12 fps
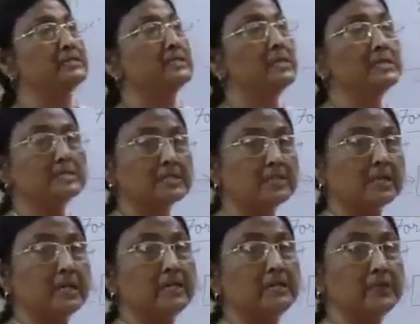just
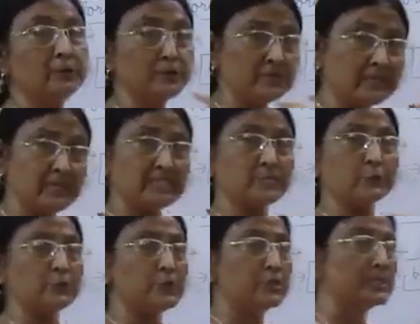continues the rest
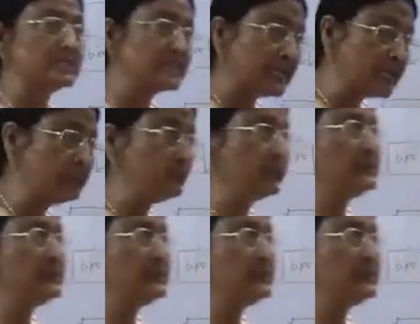positions and